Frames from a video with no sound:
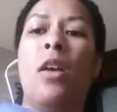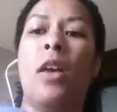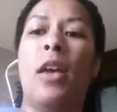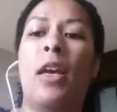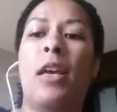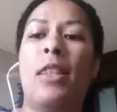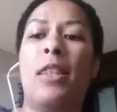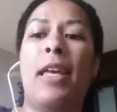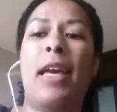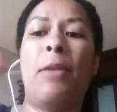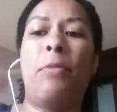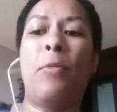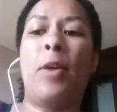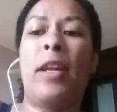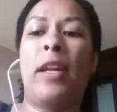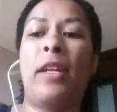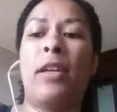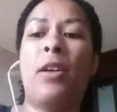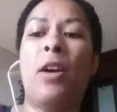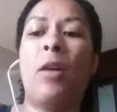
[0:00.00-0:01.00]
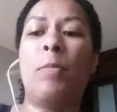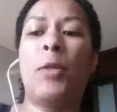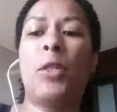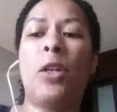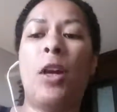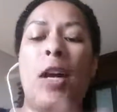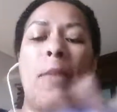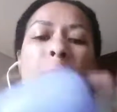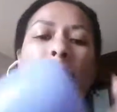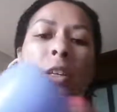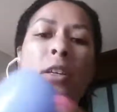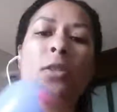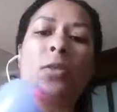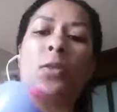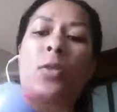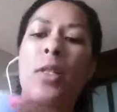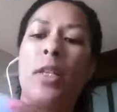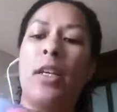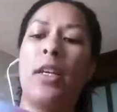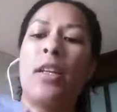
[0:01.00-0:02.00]
And then when it comes time to
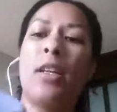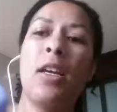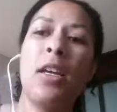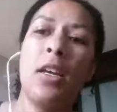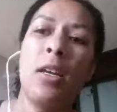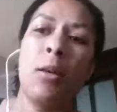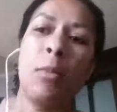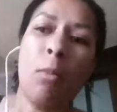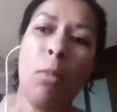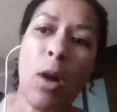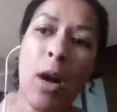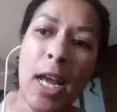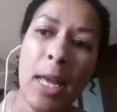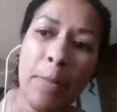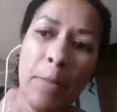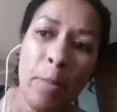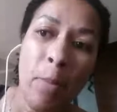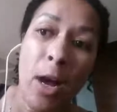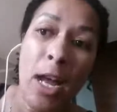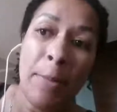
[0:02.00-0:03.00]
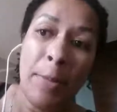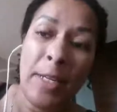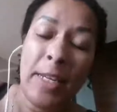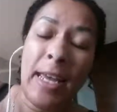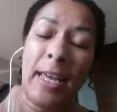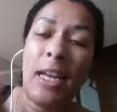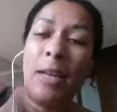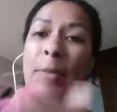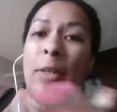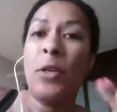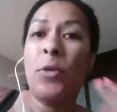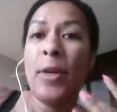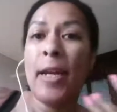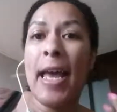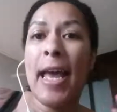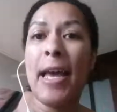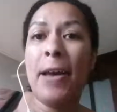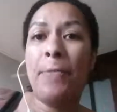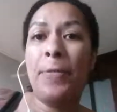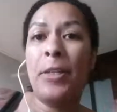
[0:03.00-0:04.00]
use it, my bidet, I mean, you can
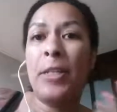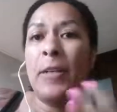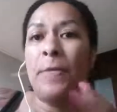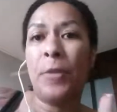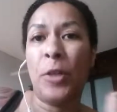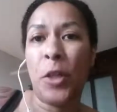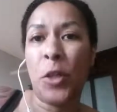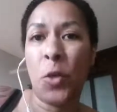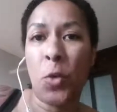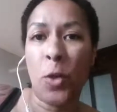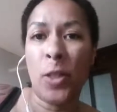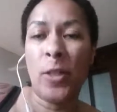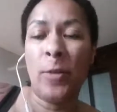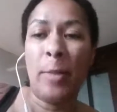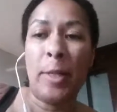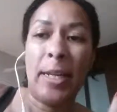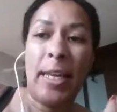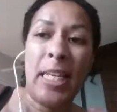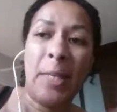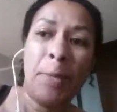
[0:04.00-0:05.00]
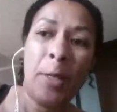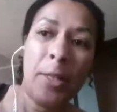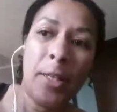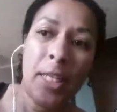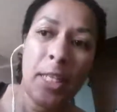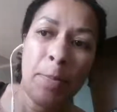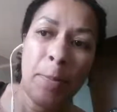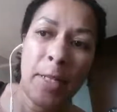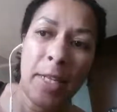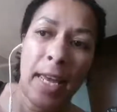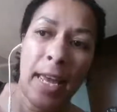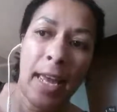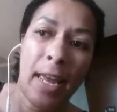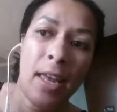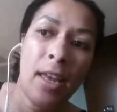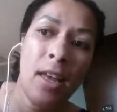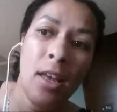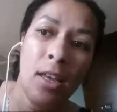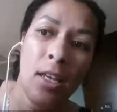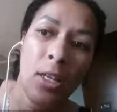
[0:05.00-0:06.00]
have different sorts of bidets, but this
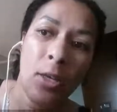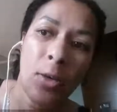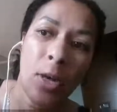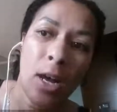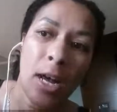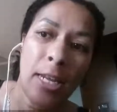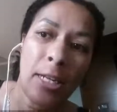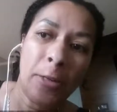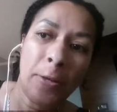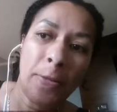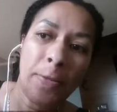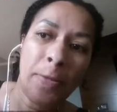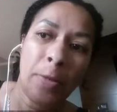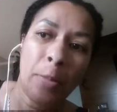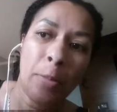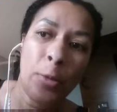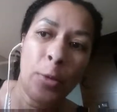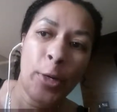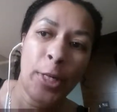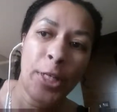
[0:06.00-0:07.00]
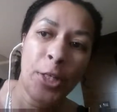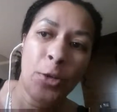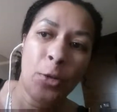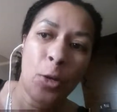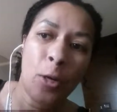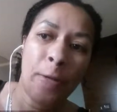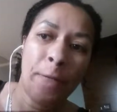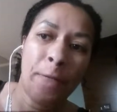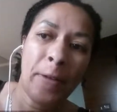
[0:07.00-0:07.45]
bidet, you kind of put your